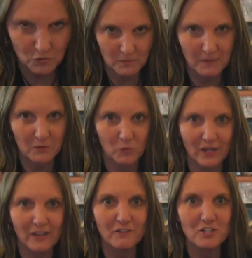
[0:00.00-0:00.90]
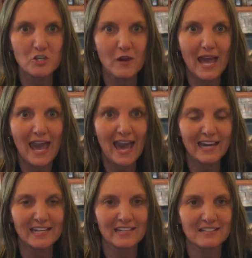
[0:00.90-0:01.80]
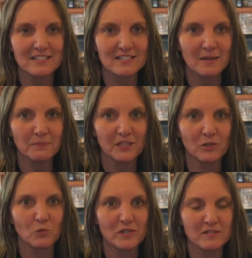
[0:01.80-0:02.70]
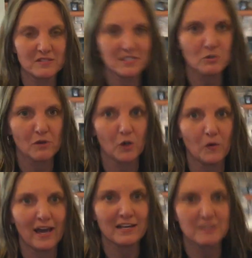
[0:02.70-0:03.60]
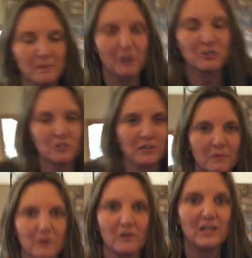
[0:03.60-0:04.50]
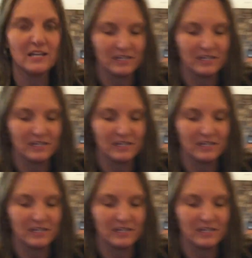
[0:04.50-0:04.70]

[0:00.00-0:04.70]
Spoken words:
remember, whenever you're adding something with 0 as a partner number,